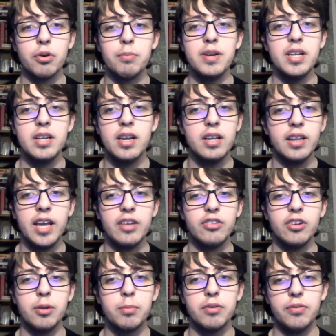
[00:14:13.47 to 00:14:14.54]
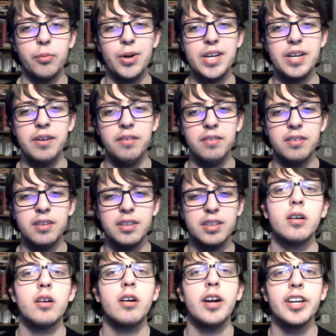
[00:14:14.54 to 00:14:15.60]
For me, it lands at number 3.
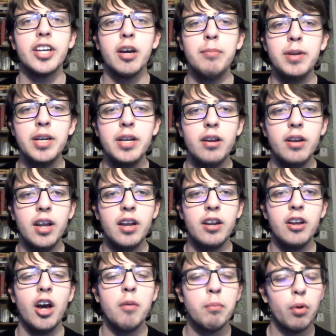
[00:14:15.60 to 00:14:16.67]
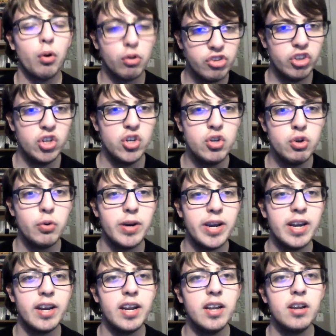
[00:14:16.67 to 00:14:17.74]
Alright, coming in at number 2,
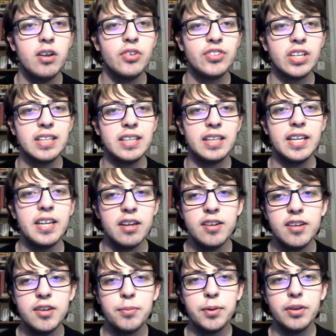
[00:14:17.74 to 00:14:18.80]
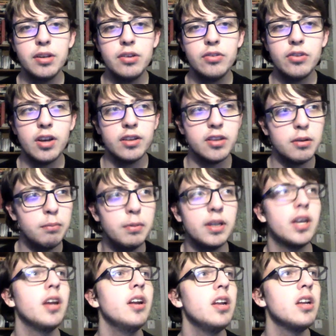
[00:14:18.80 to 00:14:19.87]
it is Litany, released at the
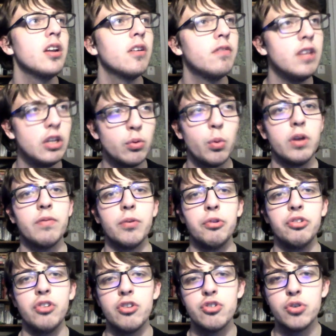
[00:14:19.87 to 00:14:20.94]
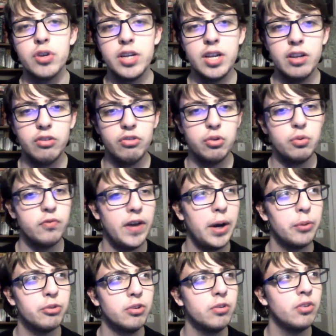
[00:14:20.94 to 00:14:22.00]
beginning of the 21st century in
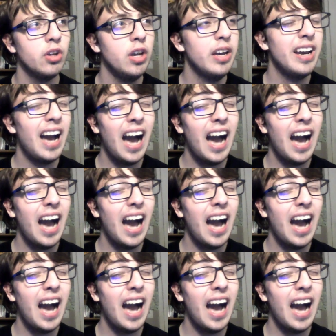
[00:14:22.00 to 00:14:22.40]
2000.